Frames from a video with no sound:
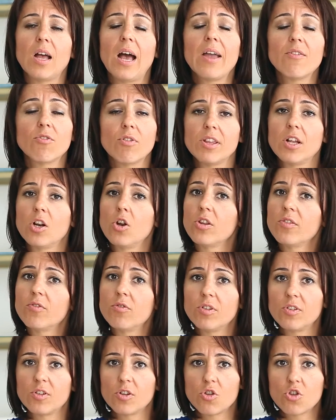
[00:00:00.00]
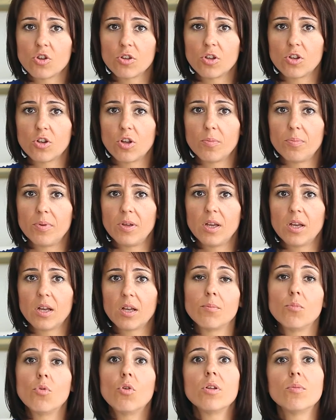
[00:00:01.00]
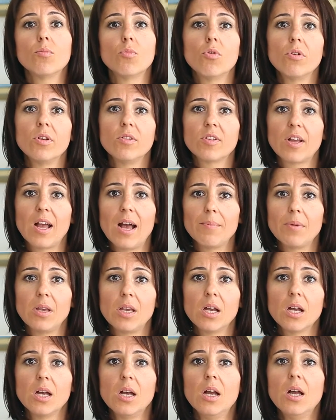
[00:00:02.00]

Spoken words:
I've read a lot of research on the topic, more and more is coming.